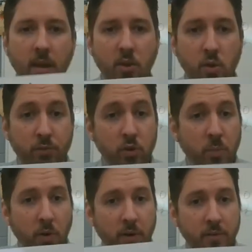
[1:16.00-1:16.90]
you have two
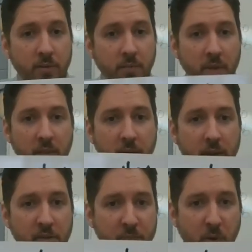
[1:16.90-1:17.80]
parts.
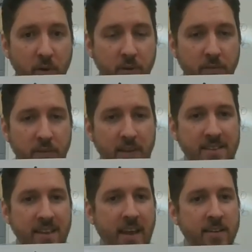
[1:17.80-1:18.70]
The if part is
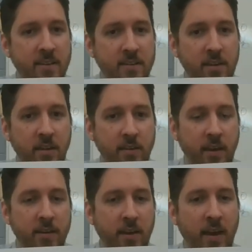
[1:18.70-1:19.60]
the antecedent.
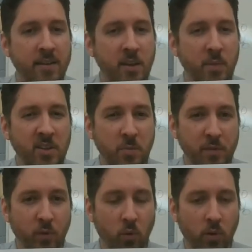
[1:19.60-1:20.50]
Ante means
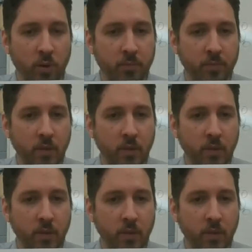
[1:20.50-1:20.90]
before,